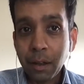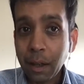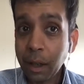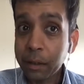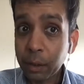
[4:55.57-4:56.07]

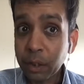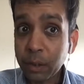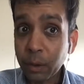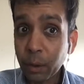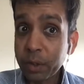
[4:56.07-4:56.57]
And you can
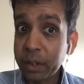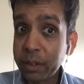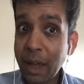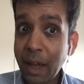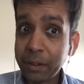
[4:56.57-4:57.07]
use it
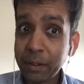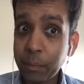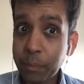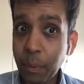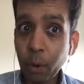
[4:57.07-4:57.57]
actually
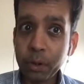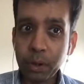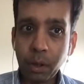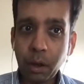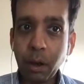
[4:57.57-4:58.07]
both
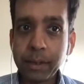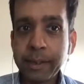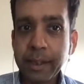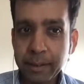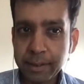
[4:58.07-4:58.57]
on the
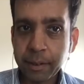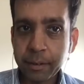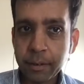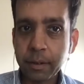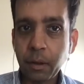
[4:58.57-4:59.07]
data
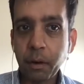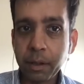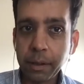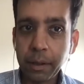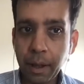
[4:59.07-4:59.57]
center or in
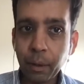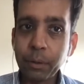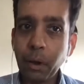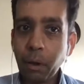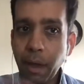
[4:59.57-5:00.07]
the
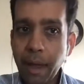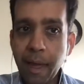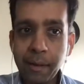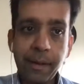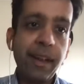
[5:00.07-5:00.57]
cloud,
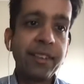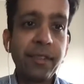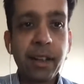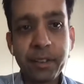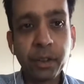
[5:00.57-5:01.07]
and as
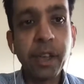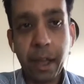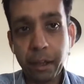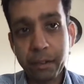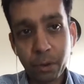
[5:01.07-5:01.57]
well as on the
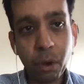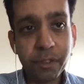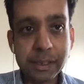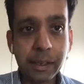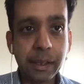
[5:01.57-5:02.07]
edge.
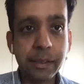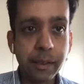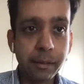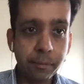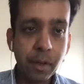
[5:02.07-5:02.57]
Obviously, the